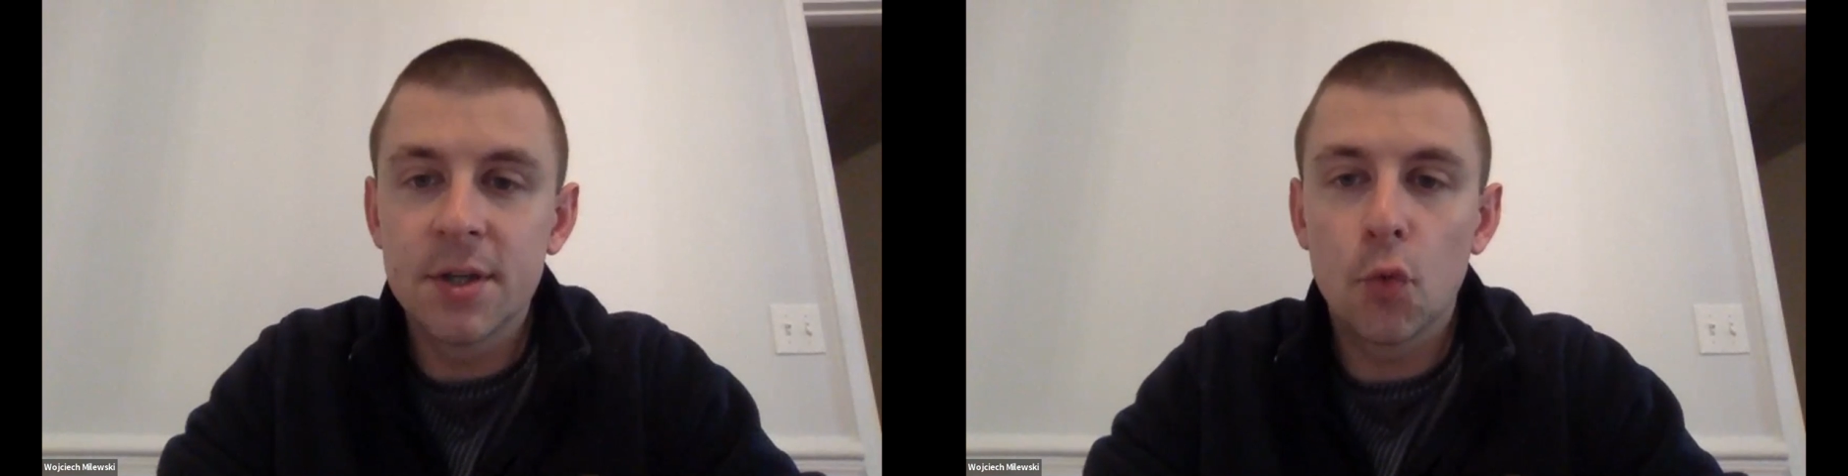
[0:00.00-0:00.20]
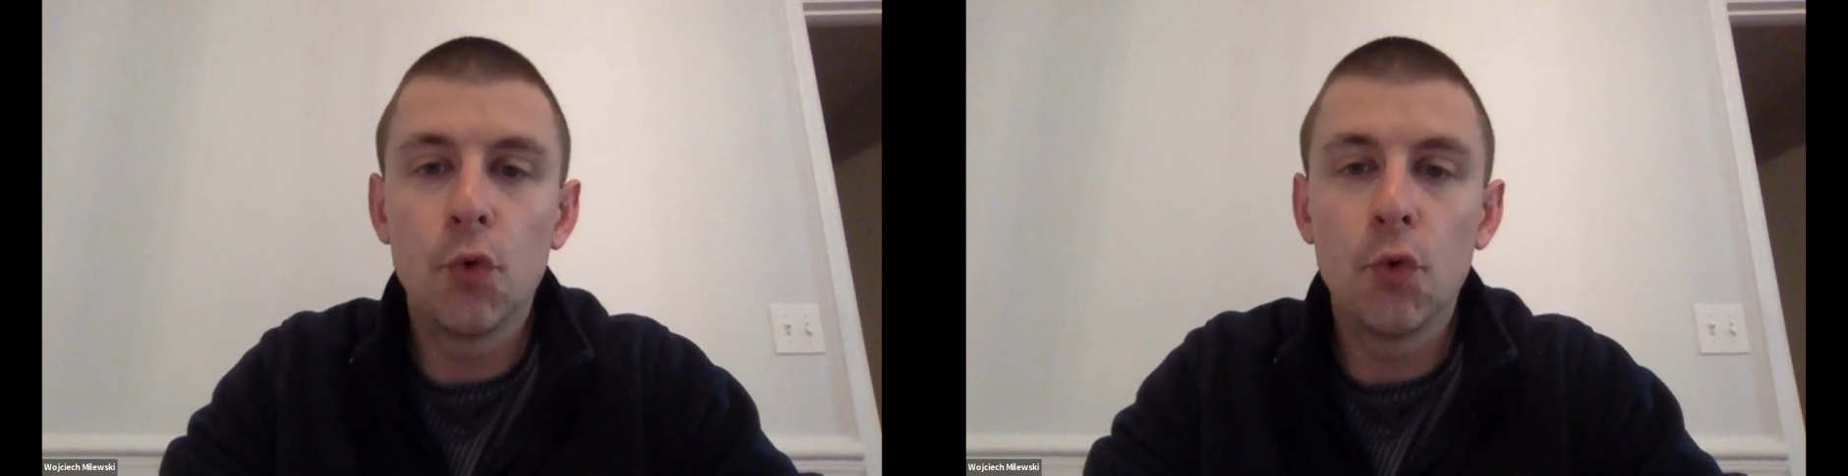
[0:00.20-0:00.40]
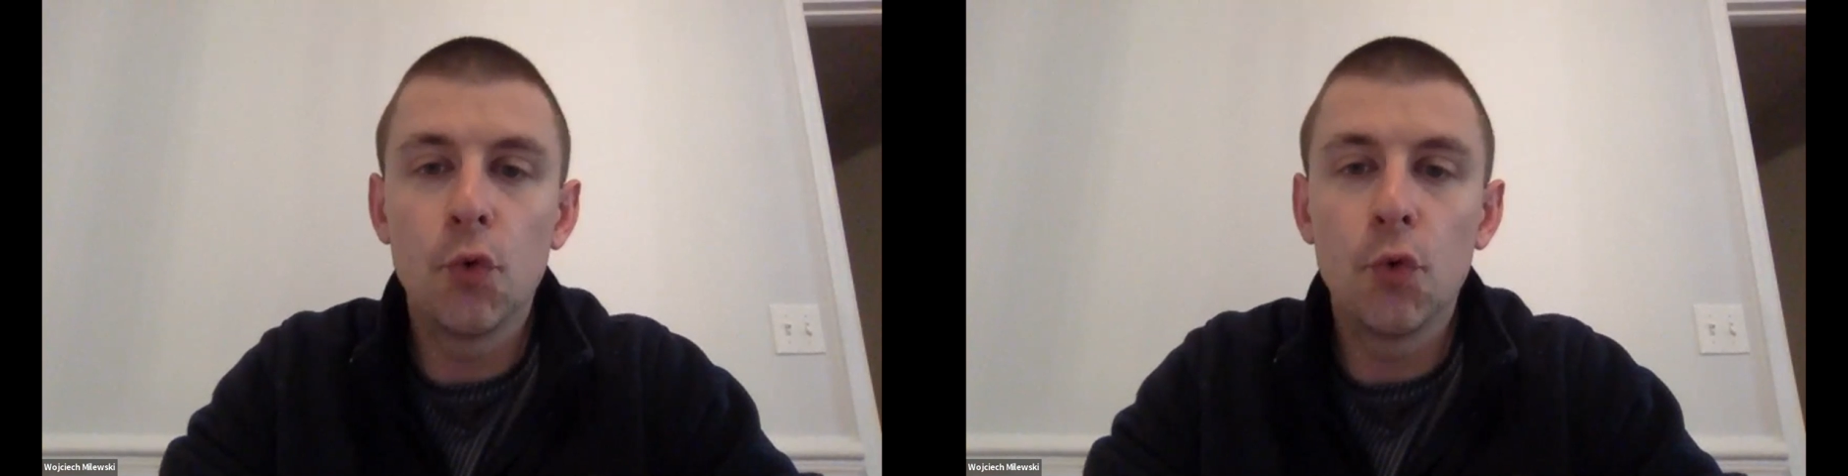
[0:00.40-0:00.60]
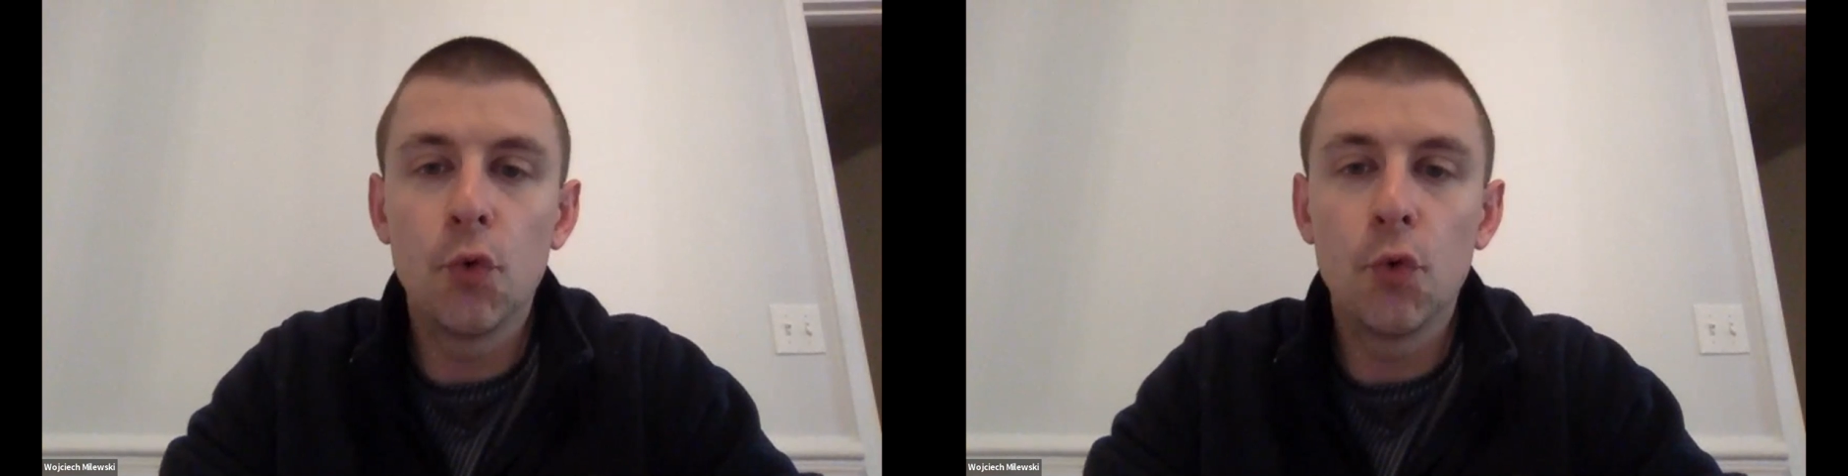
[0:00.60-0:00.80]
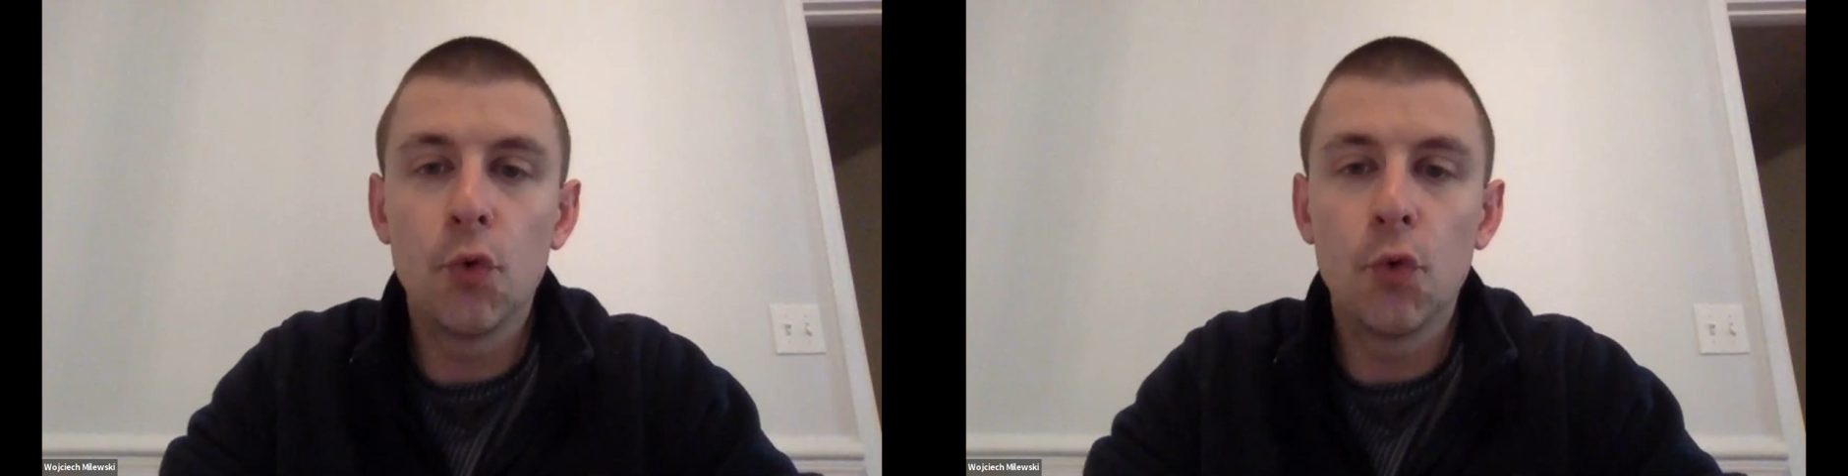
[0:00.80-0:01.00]

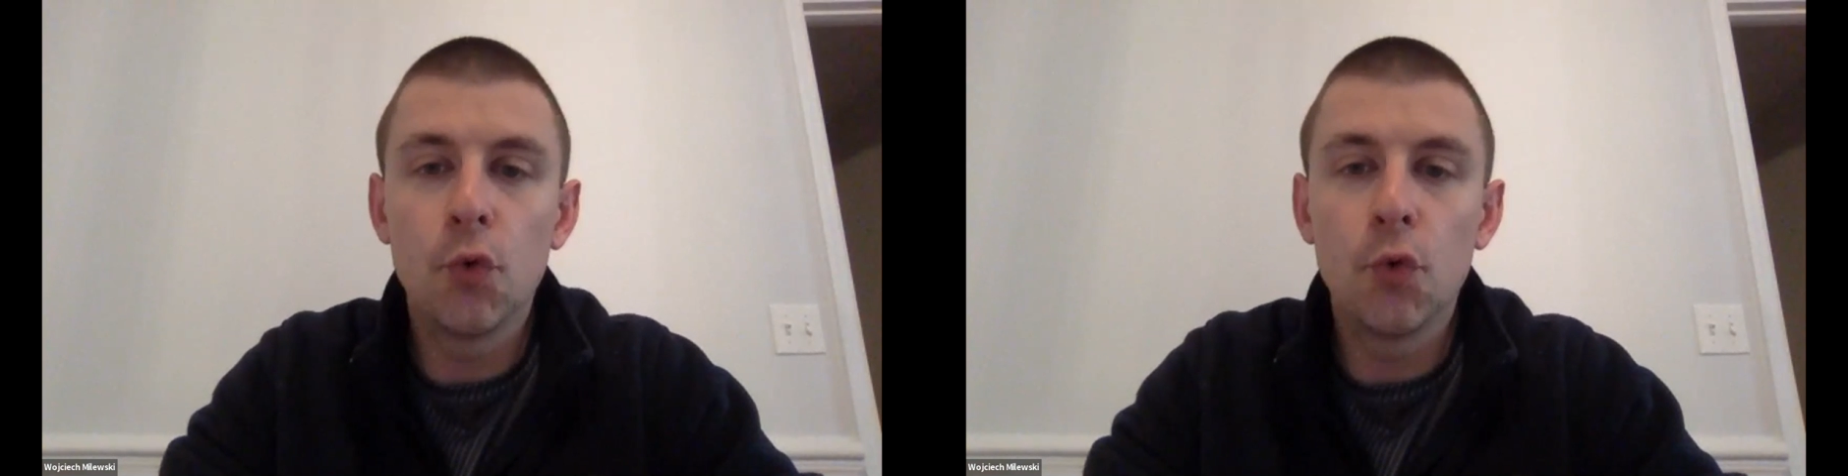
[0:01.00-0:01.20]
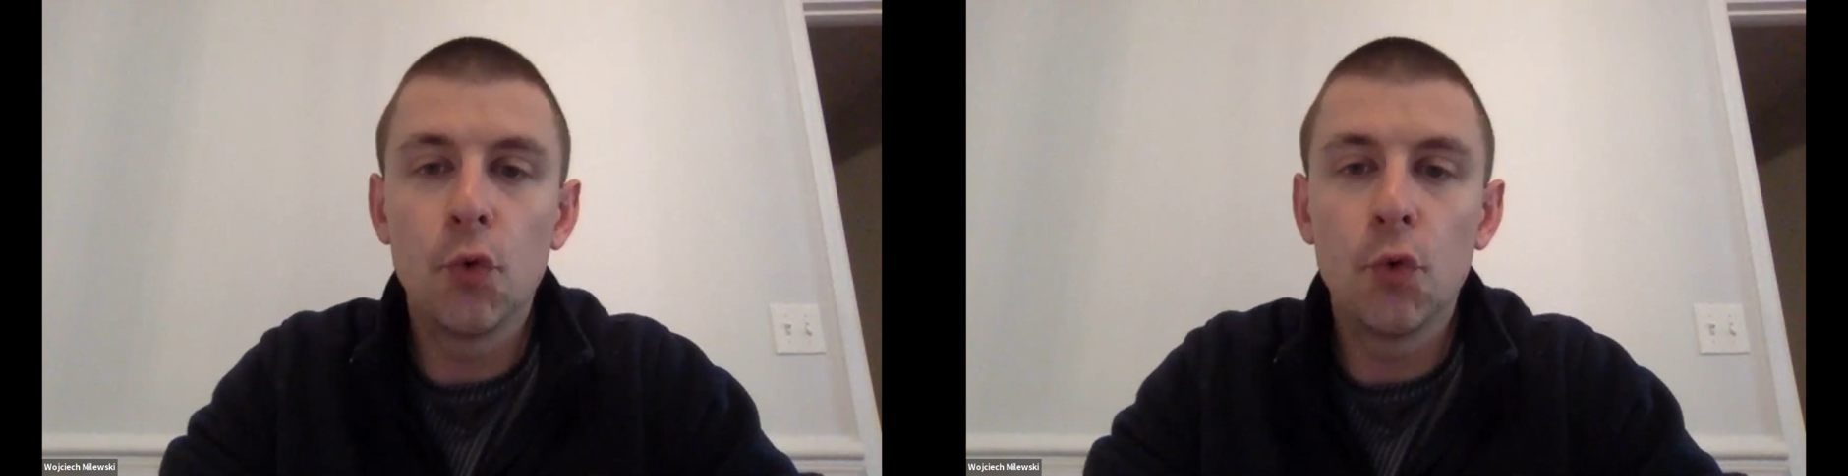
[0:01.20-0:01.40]
rudiments.